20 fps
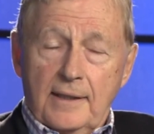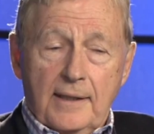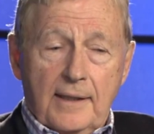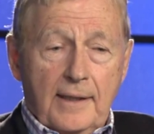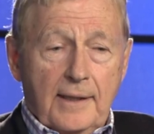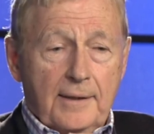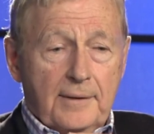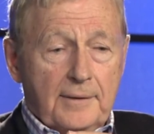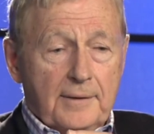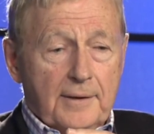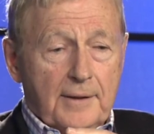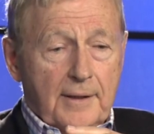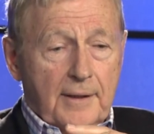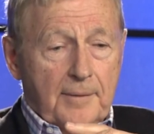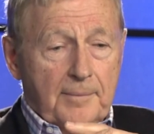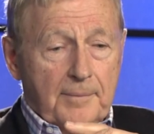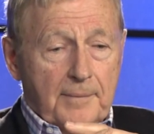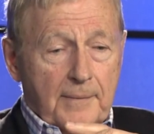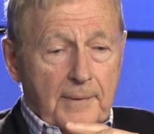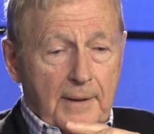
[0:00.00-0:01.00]
And
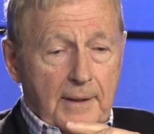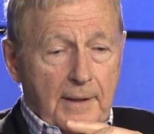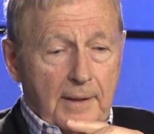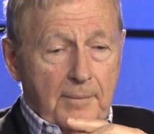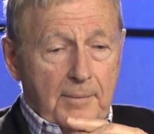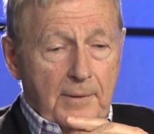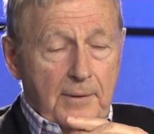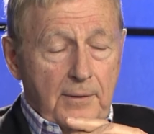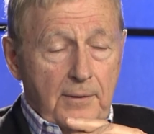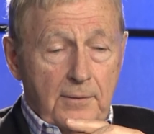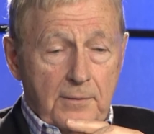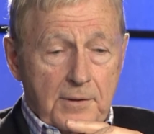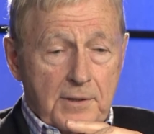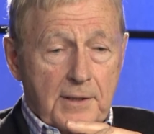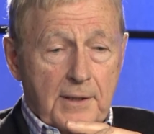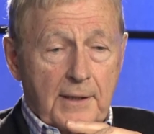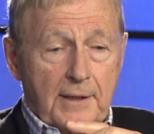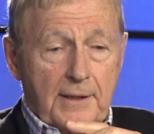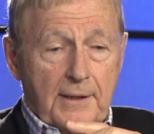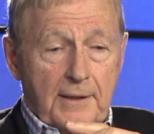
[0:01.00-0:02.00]

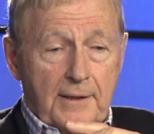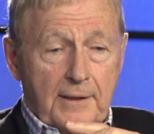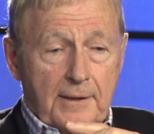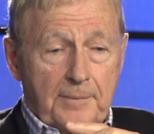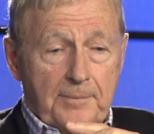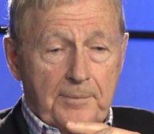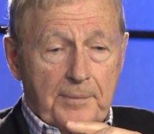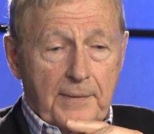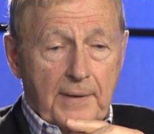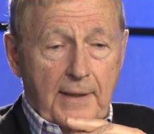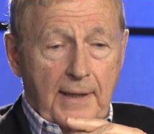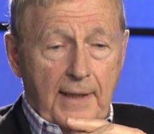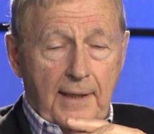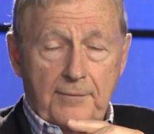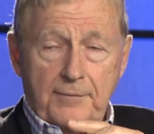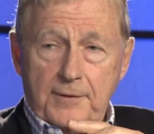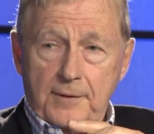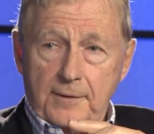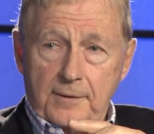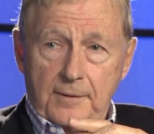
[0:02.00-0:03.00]
usually
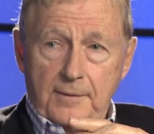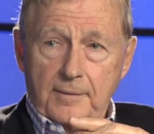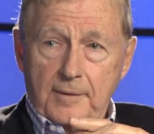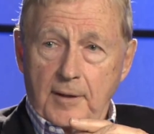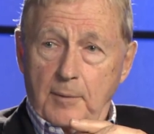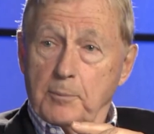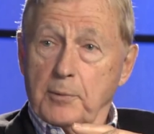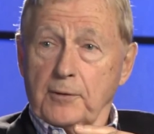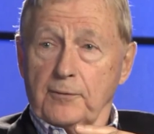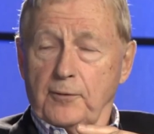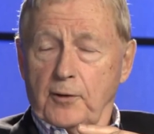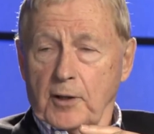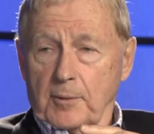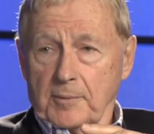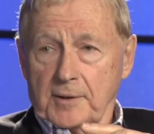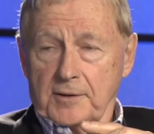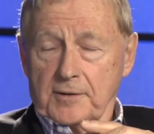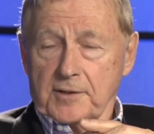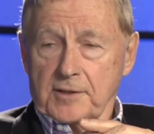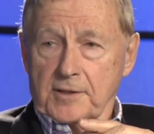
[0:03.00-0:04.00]
after a
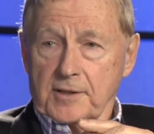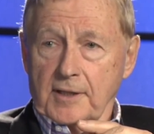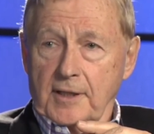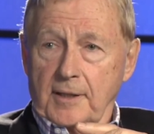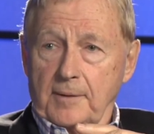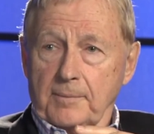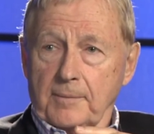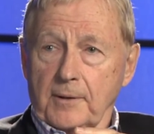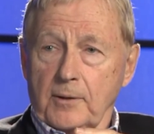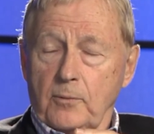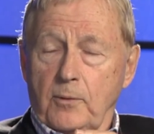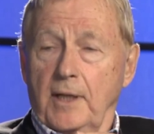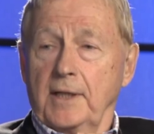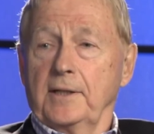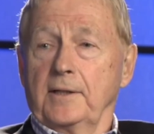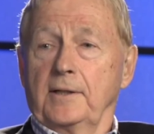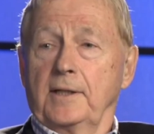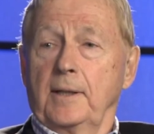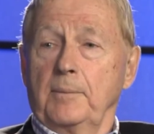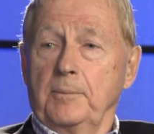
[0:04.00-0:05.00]
performance,
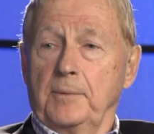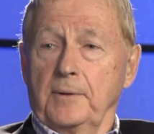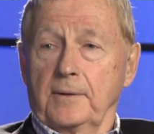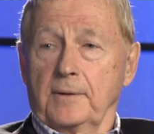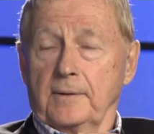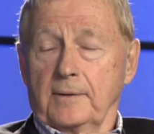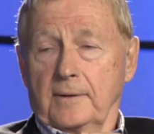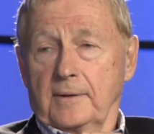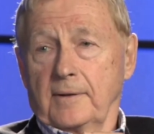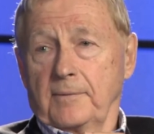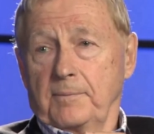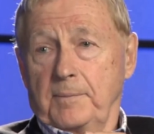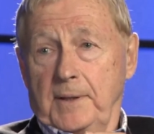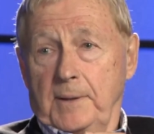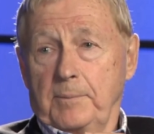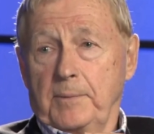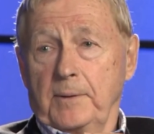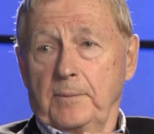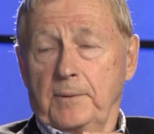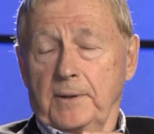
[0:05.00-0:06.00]
quite a number of
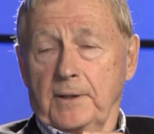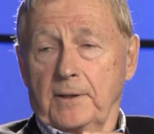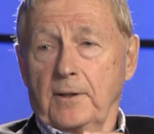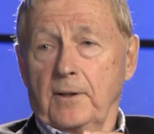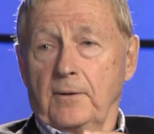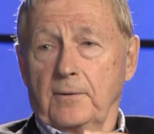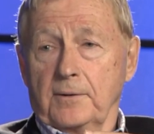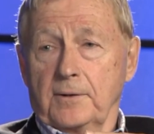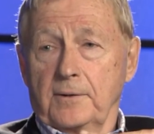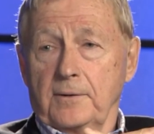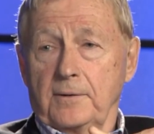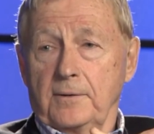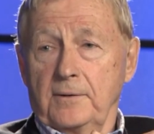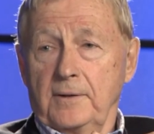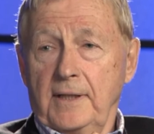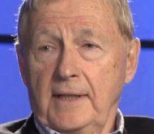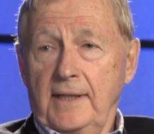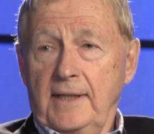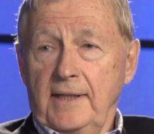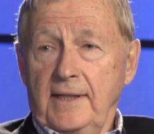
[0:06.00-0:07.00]
people would go
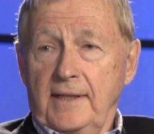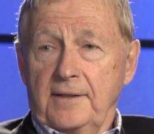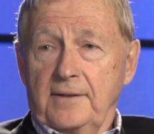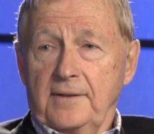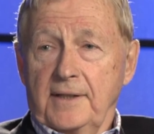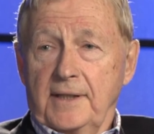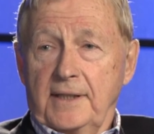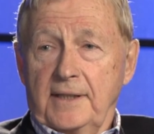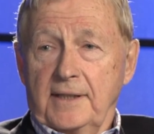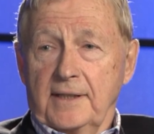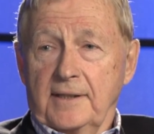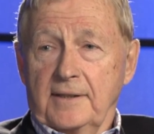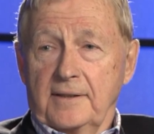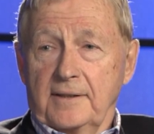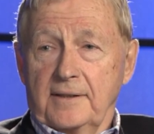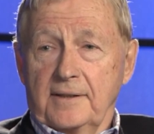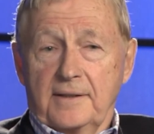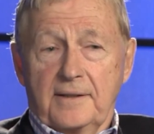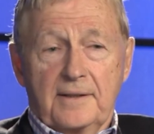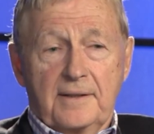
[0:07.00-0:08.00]
to
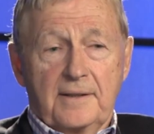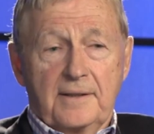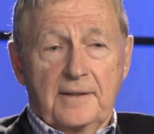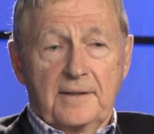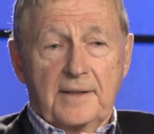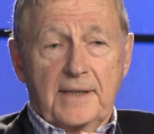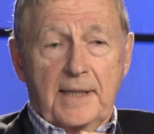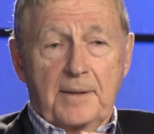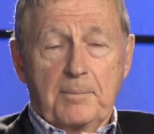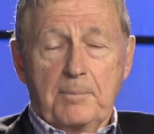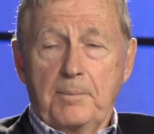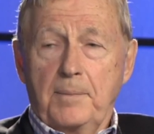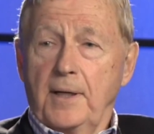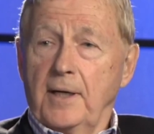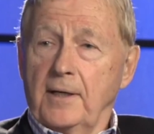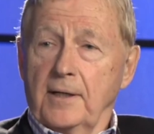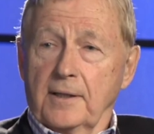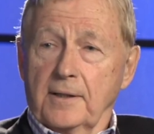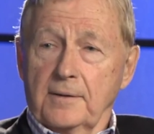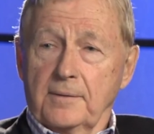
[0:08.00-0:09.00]
the that
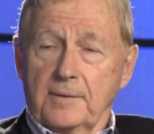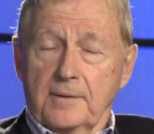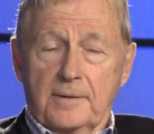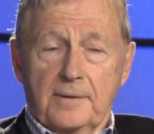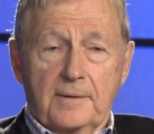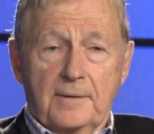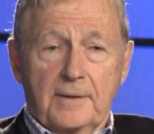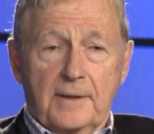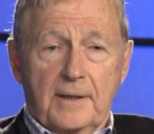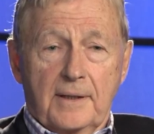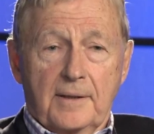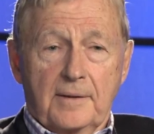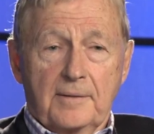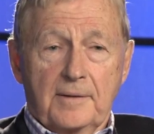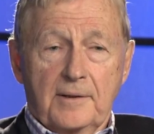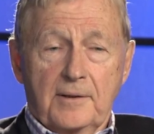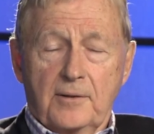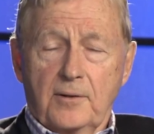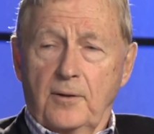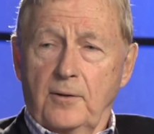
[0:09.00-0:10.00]
bar, or
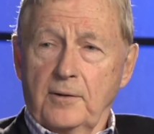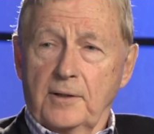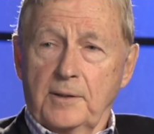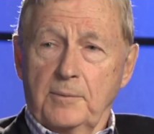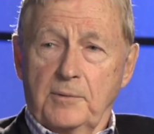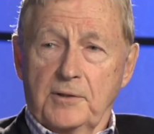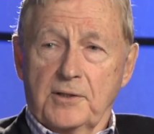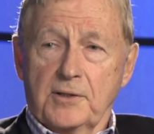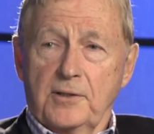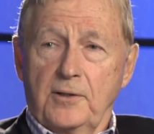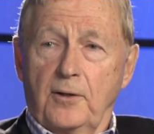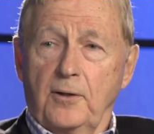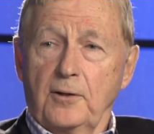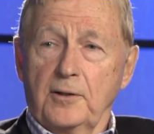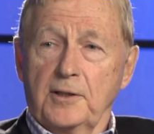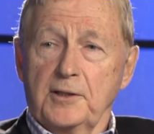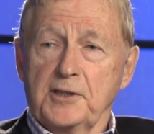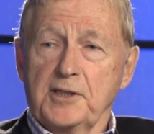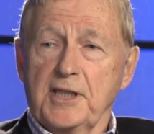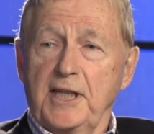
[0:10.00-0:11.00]
it was
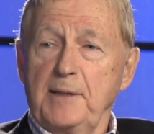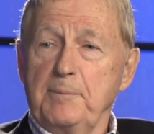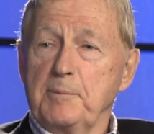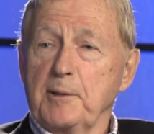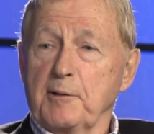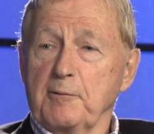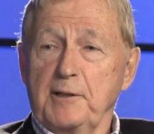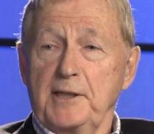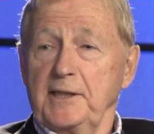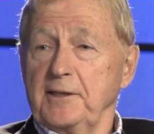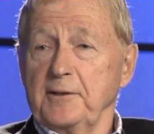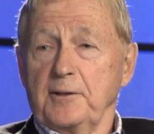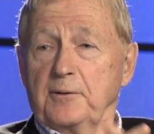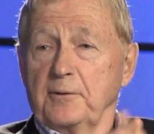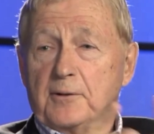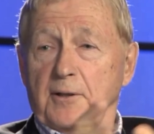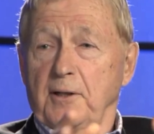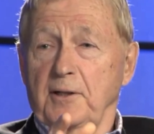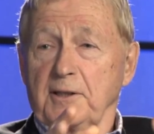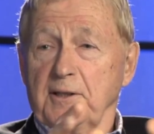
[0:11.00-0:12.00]
called the Chez Paris. It
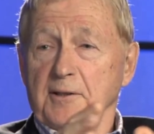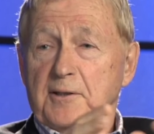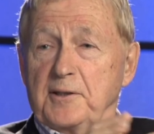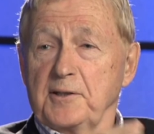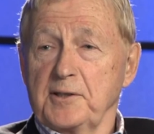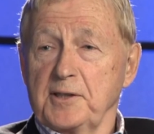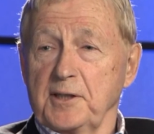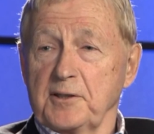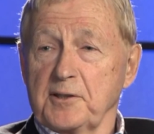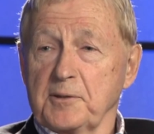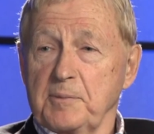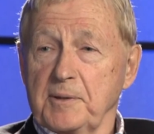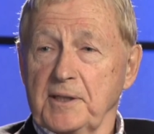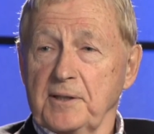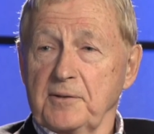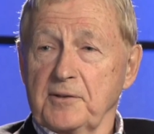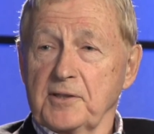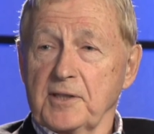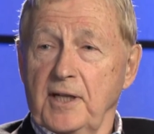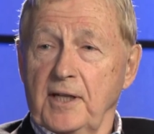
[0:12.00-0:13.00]
no longer exists,
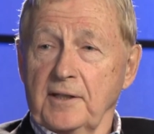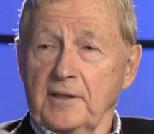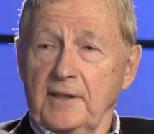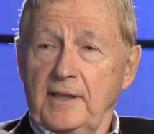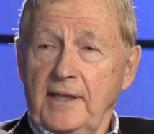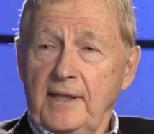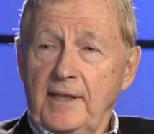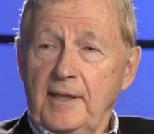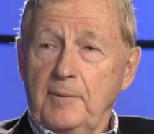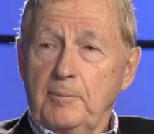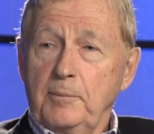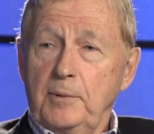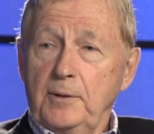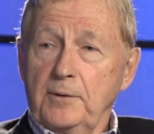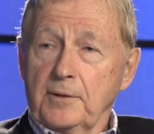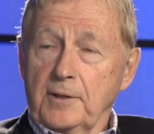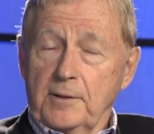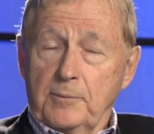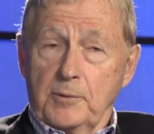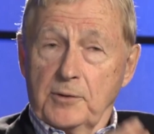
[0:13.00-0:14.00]
but it's on
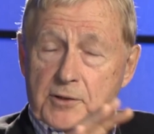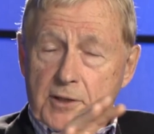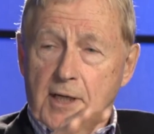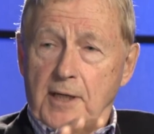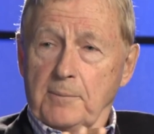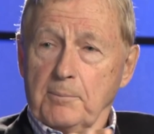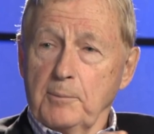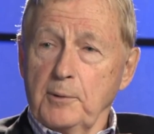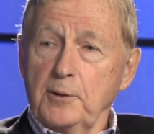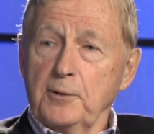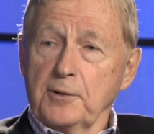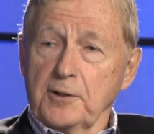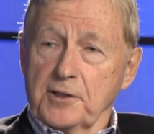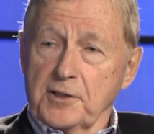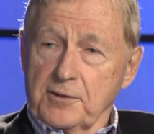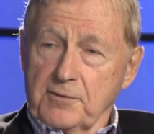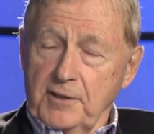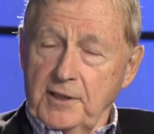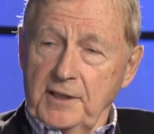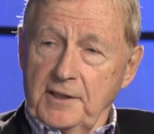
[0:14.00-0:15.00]
Bloor. It was on Bloor
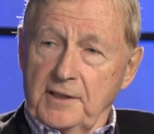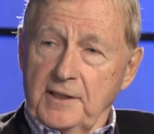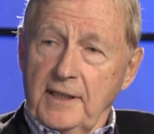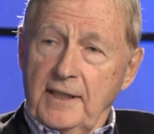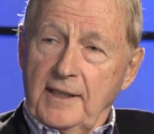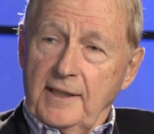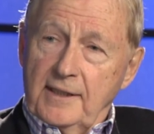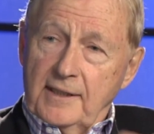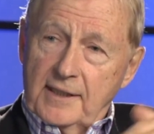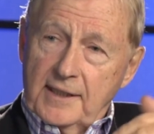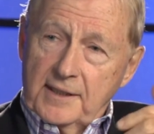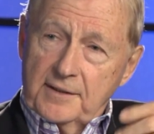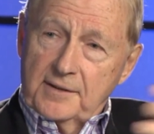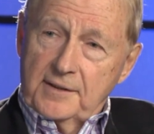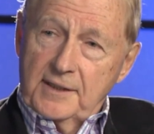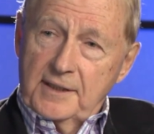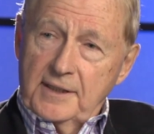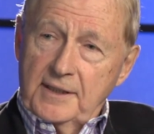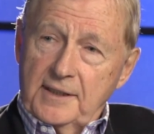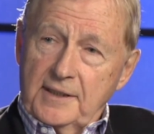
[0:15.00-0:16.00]
Street
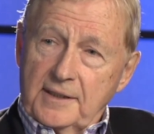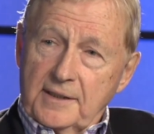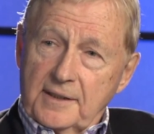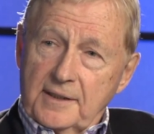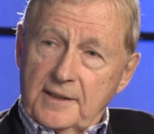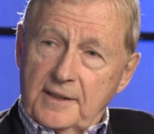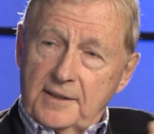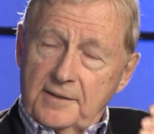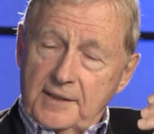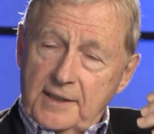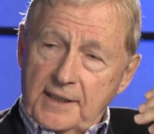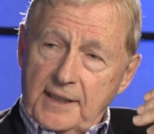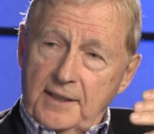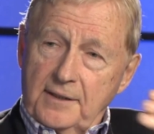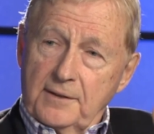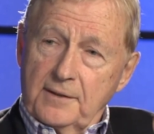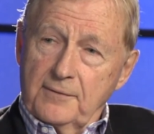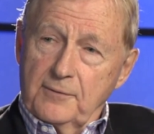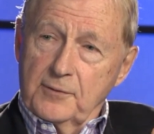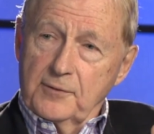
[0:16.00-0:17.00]
at the
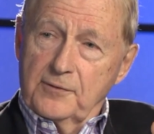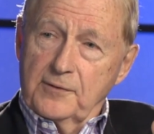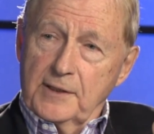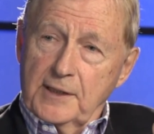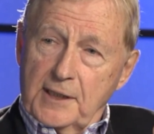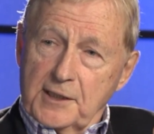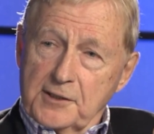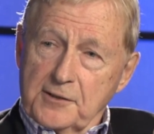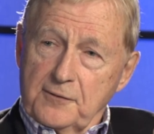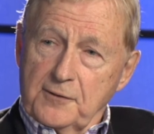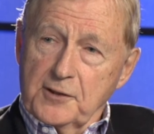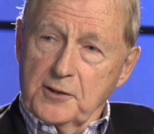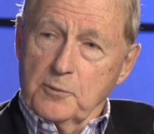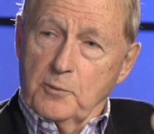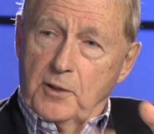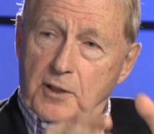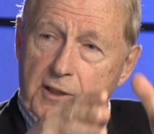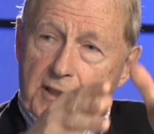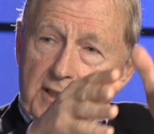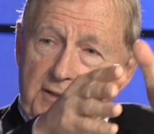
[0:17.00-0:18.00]
end of
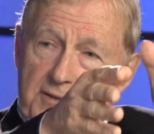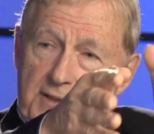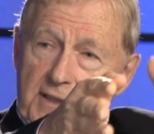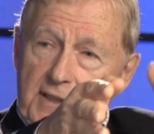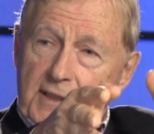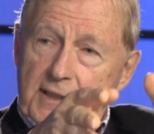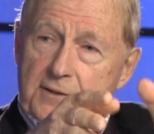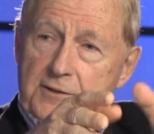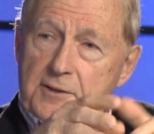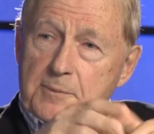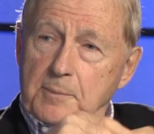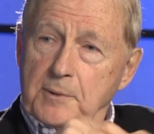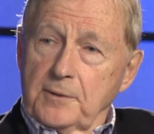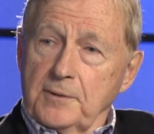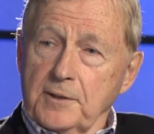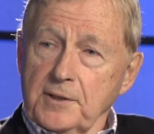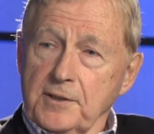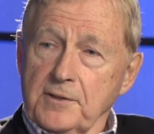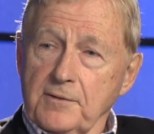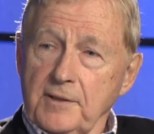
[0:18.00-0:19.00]
Philosopher's Walk, as it hits
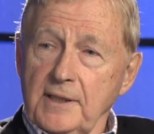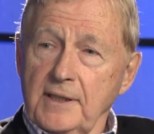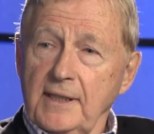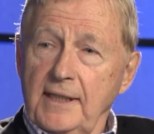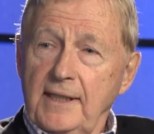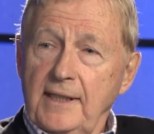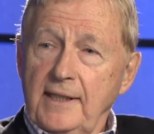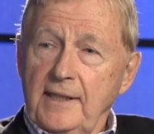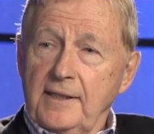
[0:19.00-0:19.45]
Bloor Street.